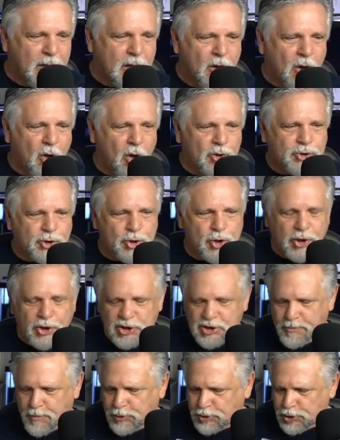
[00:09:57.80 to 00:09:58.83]
also, you can
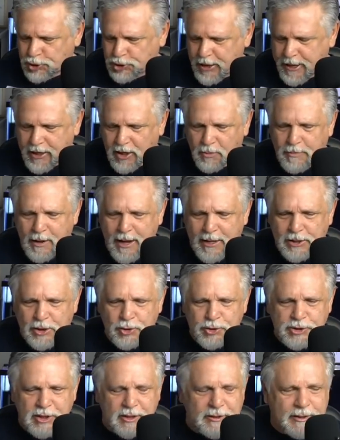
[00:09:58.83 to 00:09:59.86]
support the channel by
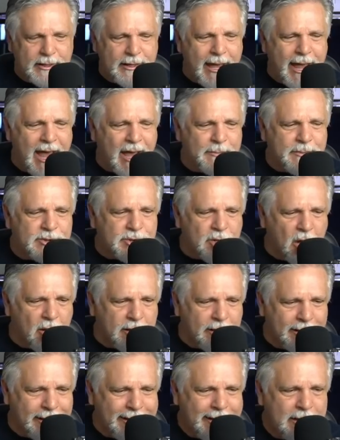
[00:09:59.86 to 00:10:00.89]
using the
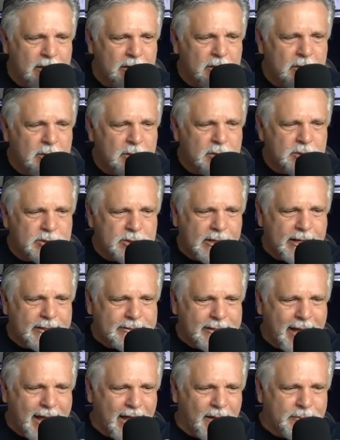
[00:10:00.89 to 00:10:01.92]
Amazon link. To get
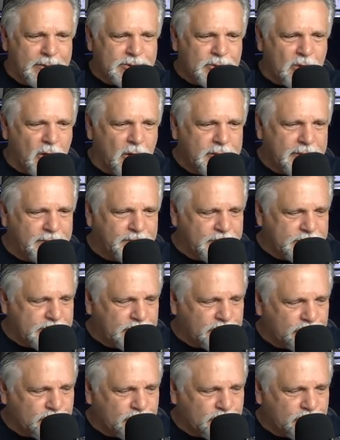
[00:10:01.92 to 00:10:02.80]
to Amazon and visit the